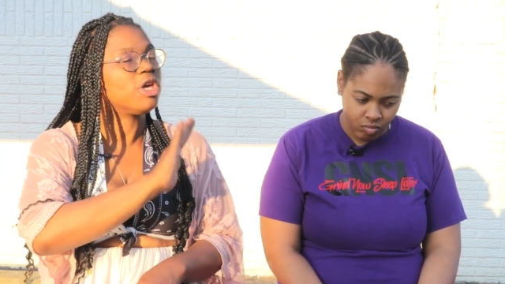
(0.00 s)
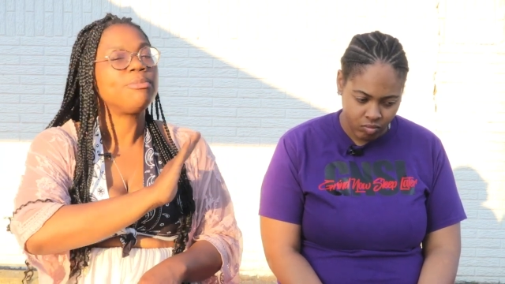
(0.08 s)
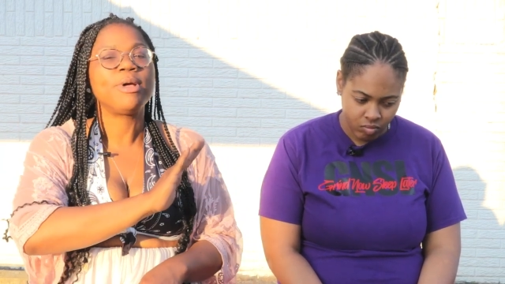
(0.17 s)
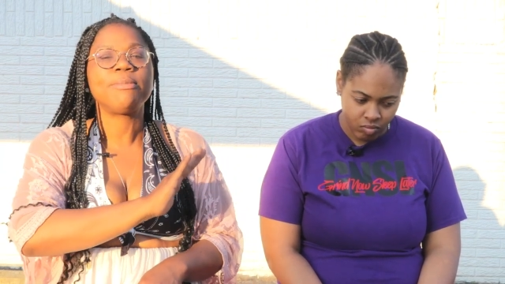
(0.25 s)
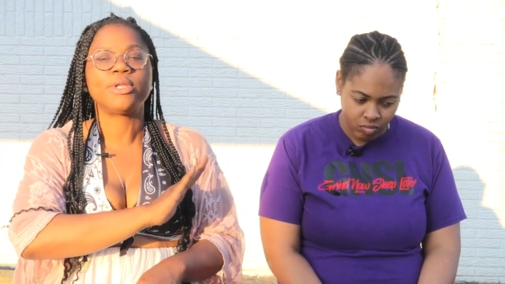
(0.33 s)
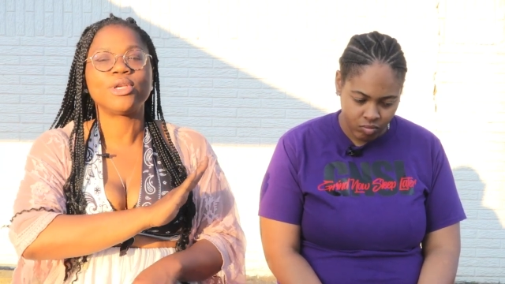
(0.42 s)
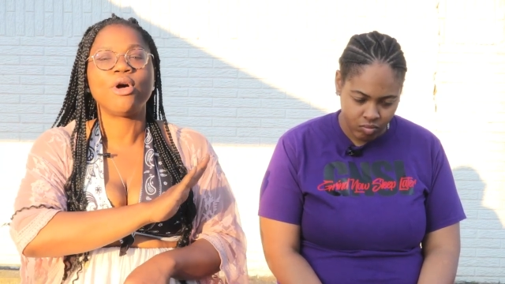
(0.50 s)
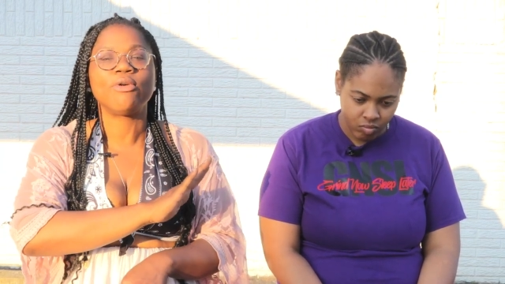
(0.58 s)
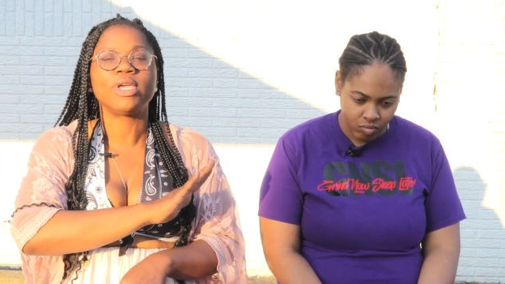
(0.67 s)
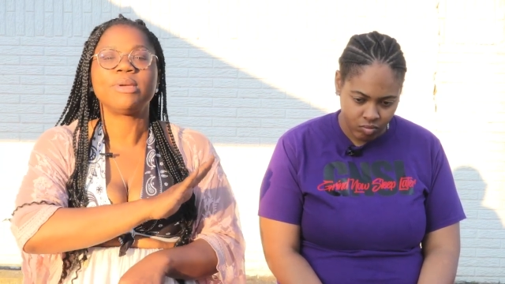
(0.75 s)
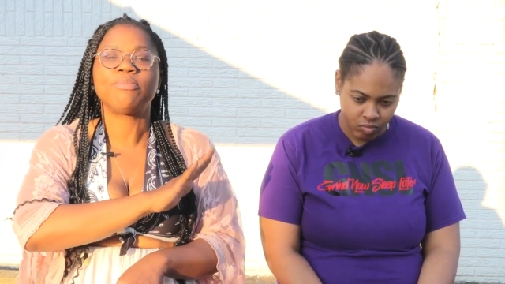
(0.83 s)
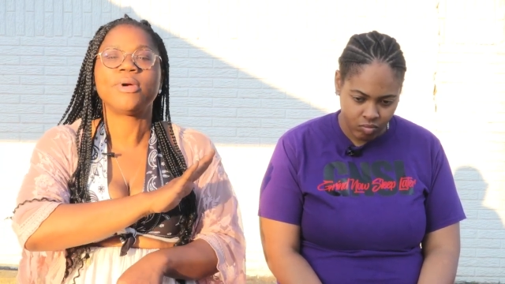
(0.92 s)
Speaker 1: jump up to go
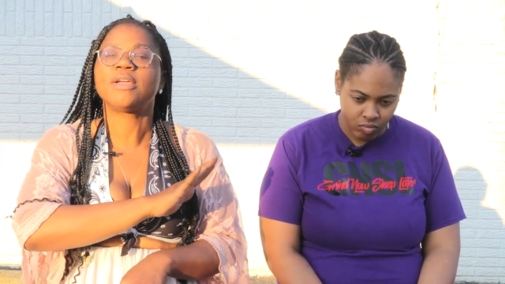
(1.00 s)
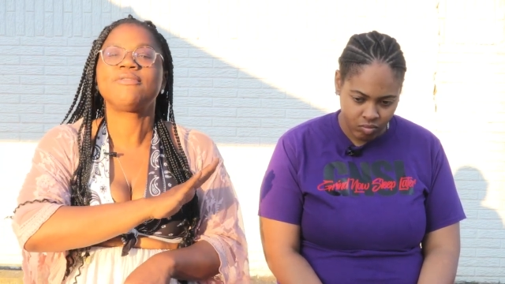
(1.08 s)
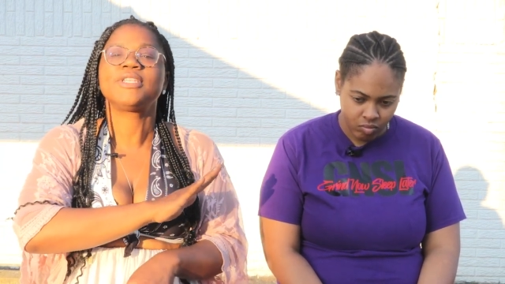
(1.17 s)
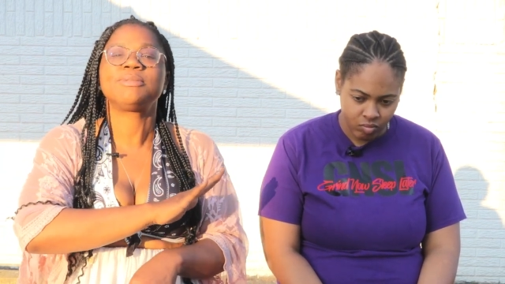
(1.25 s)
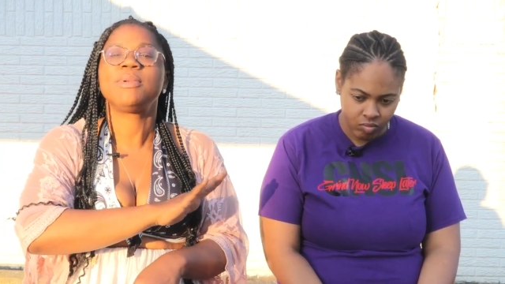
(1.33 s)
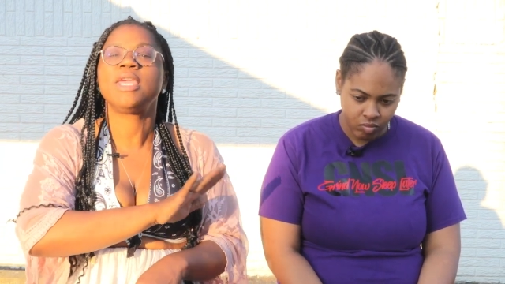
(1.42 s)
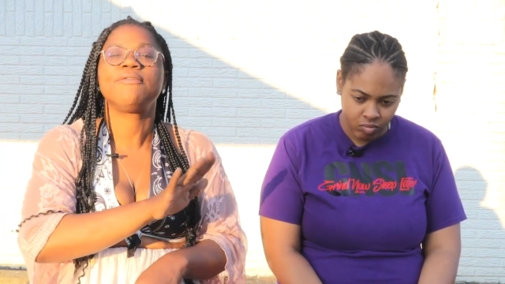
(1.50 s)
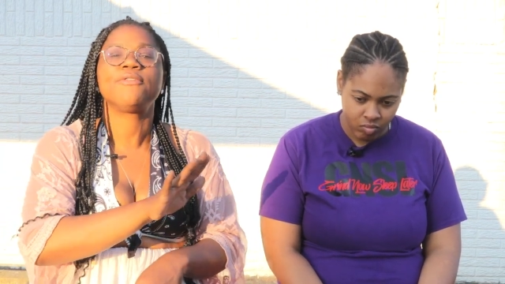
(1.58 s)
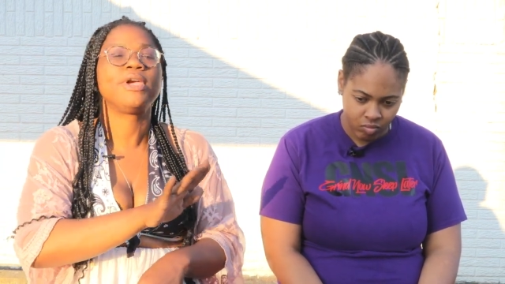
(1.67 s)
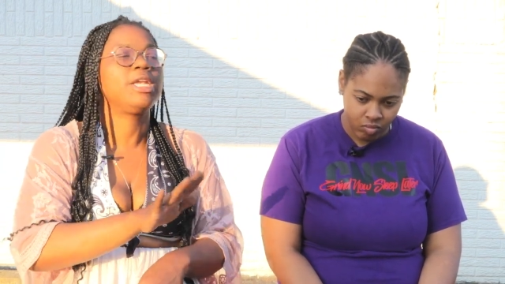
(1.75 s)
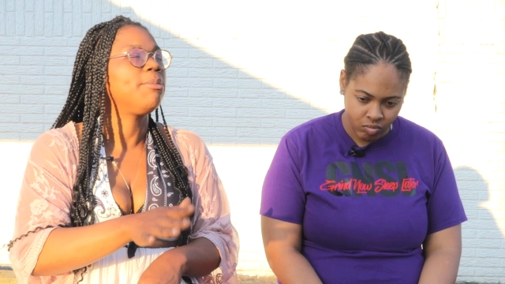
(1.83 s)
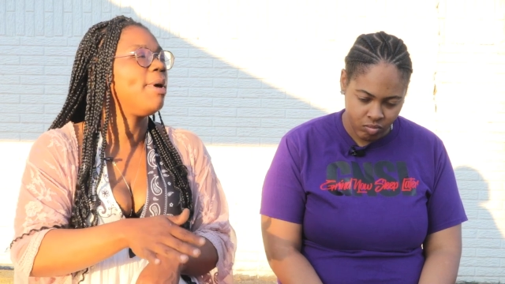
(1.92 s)
get breakfast made for
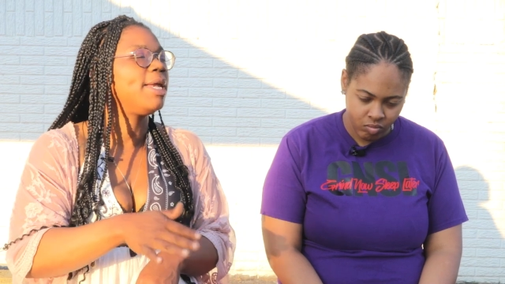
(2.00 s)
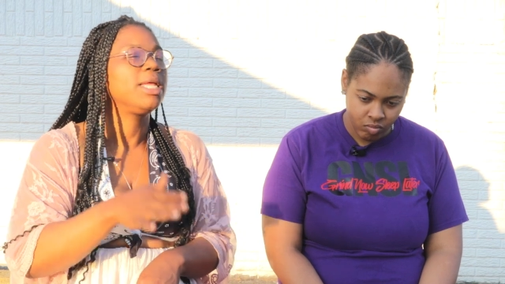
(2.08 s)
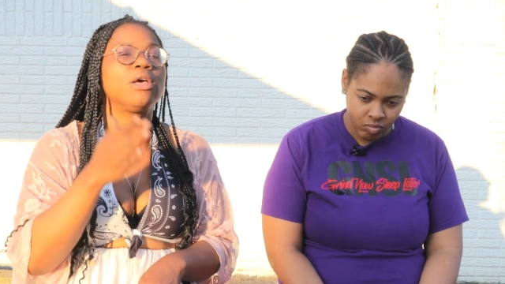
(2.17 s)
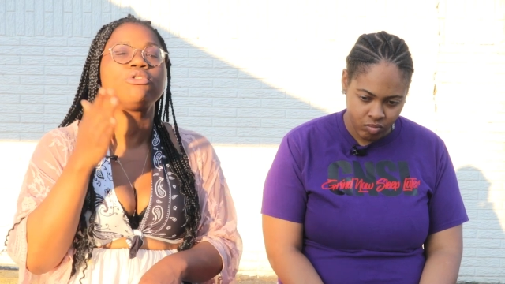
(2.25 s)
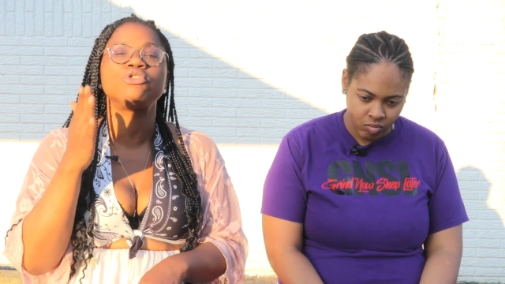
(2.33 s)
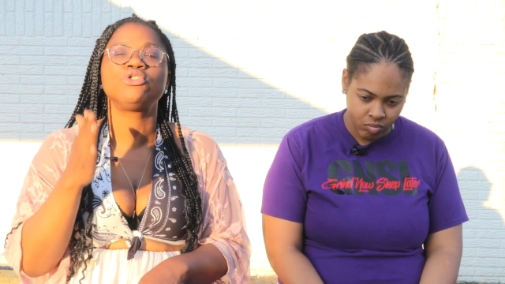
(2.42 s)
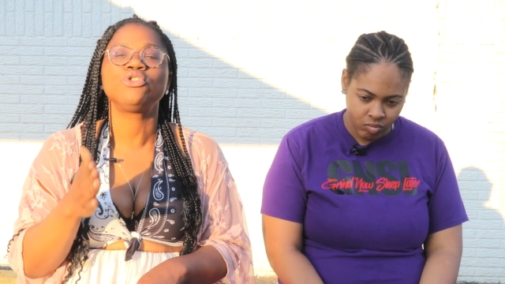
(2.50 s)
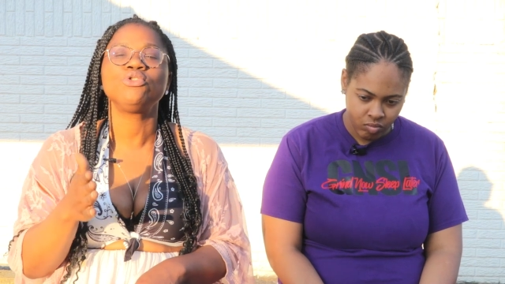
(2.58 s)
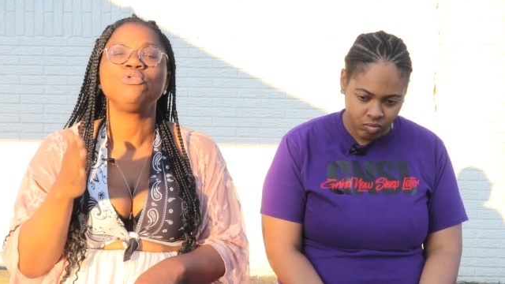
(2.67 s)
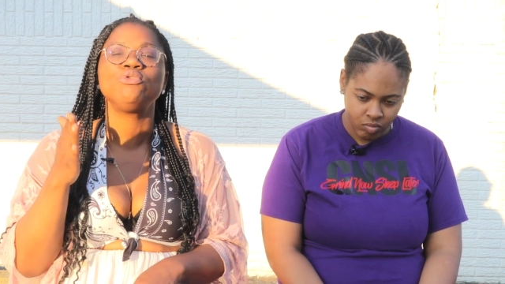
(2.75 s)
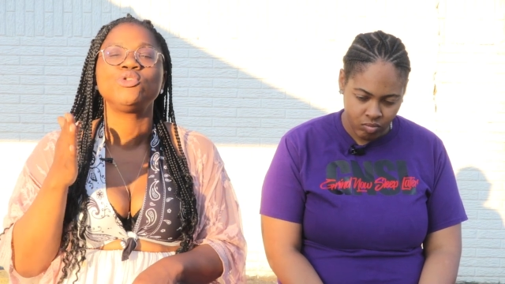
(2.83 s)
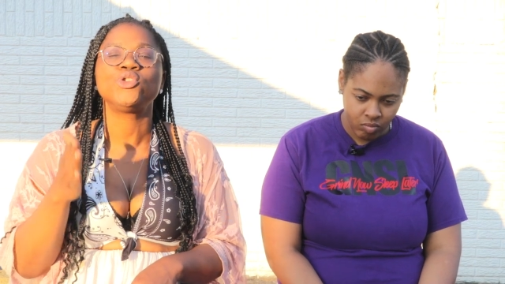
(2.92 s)
anybody else
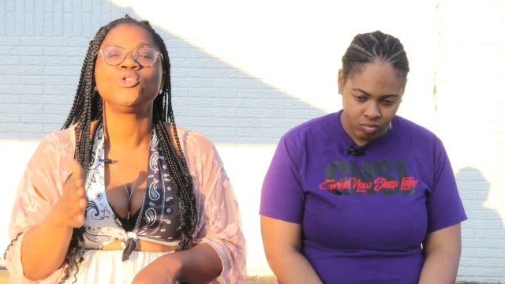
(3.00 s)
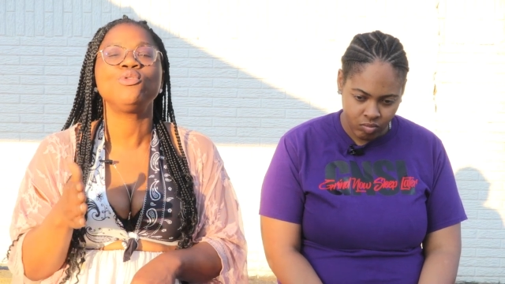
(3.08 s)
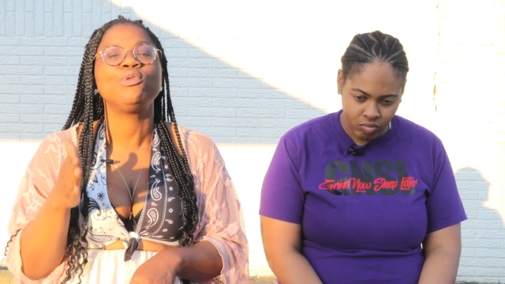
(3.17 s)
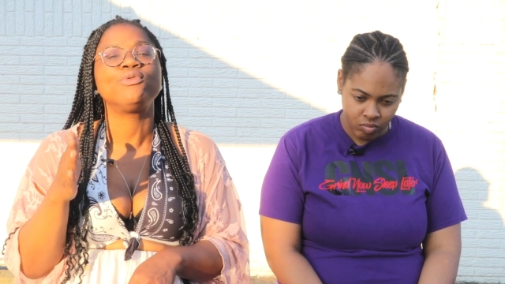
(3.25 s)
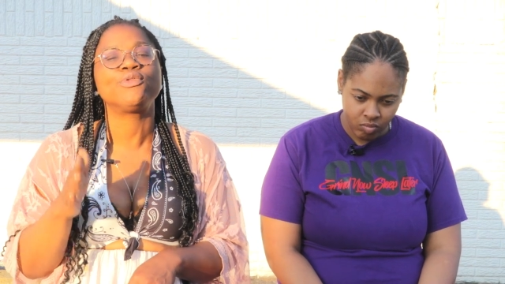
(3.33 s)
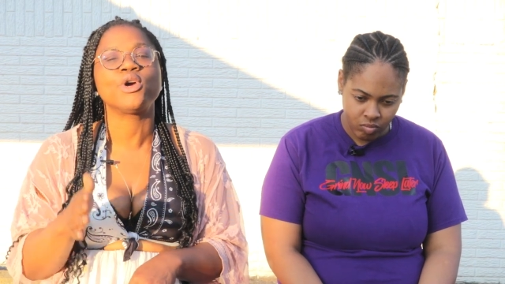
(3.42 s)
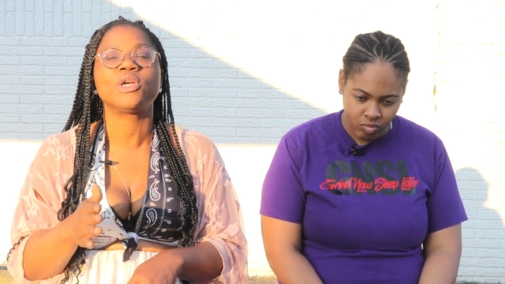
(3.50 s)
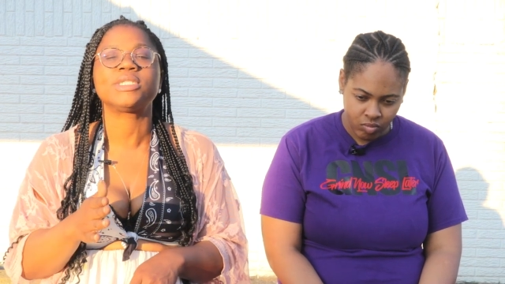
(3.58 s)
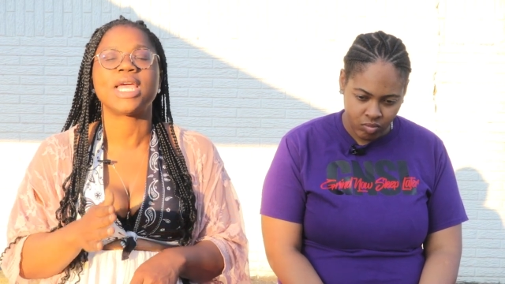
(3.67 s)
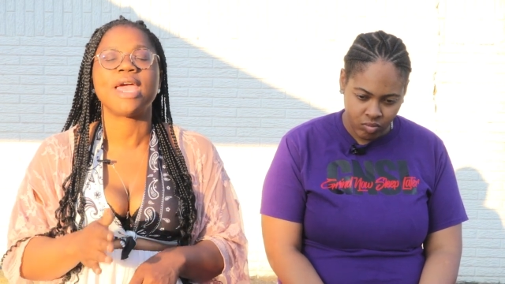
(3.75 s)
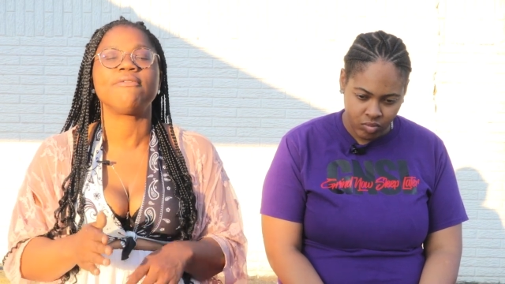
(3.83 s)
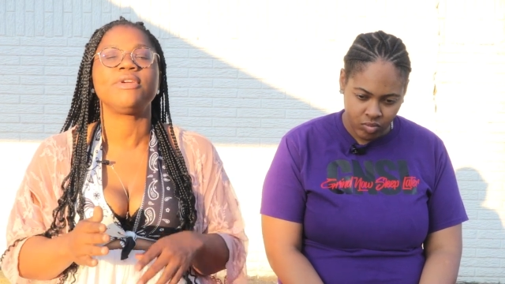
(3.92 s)
choose you first
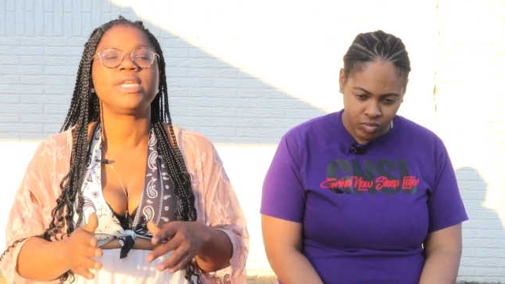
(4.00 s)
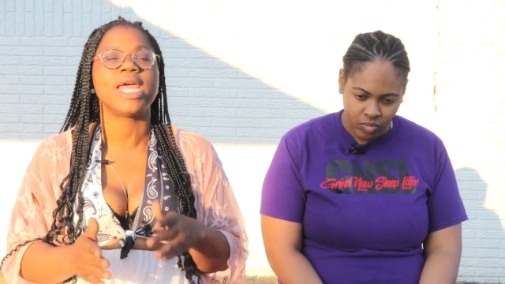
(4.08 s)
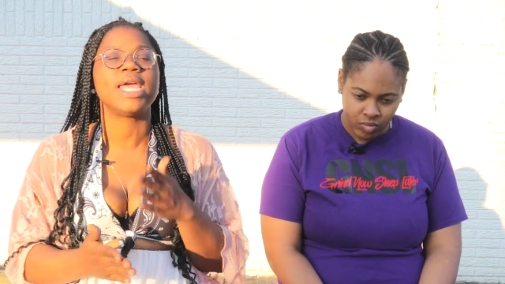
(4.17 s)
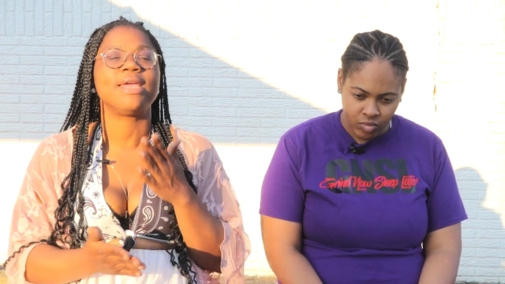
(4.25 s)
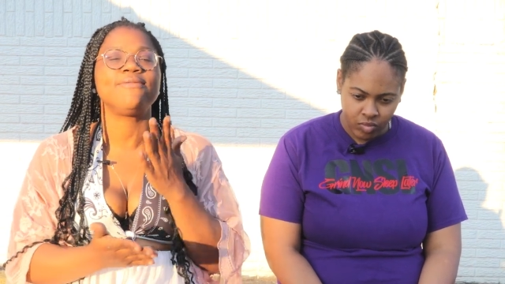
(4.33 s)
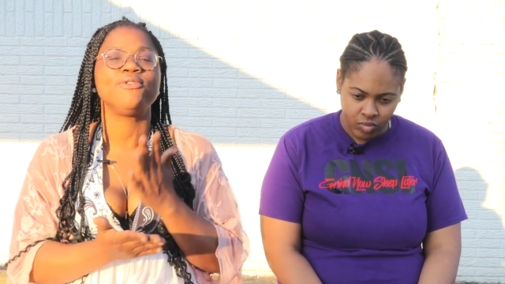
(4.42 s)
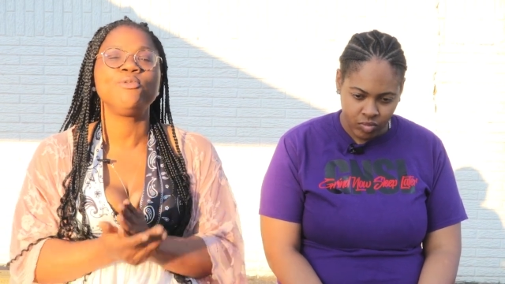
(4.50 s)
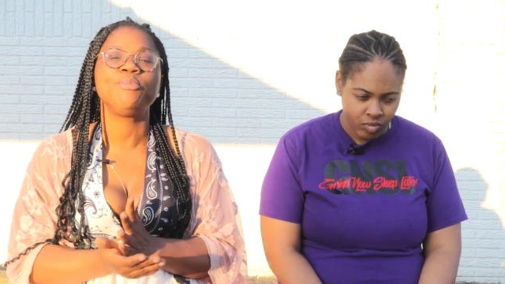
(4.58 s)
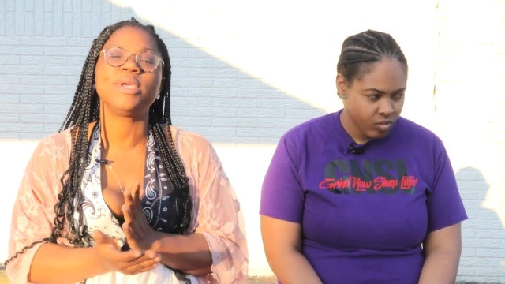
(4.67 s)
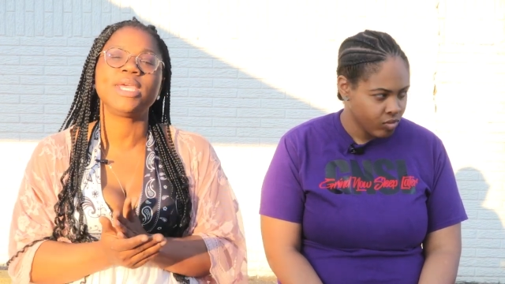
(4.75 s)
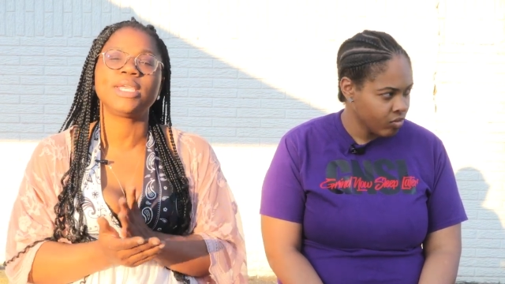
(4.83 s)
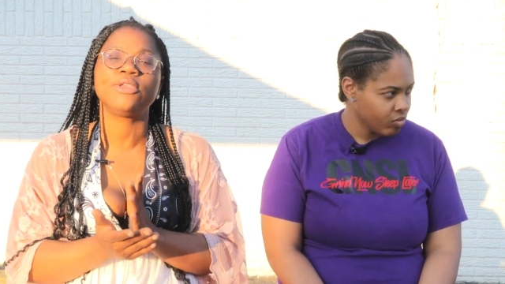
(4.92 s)
every day if you
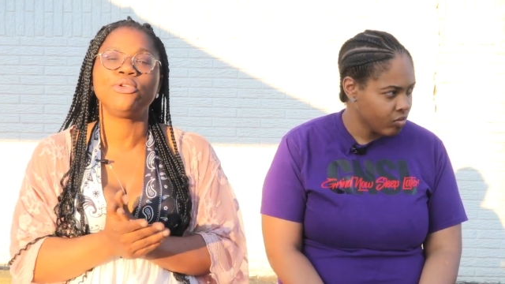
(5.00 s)
pick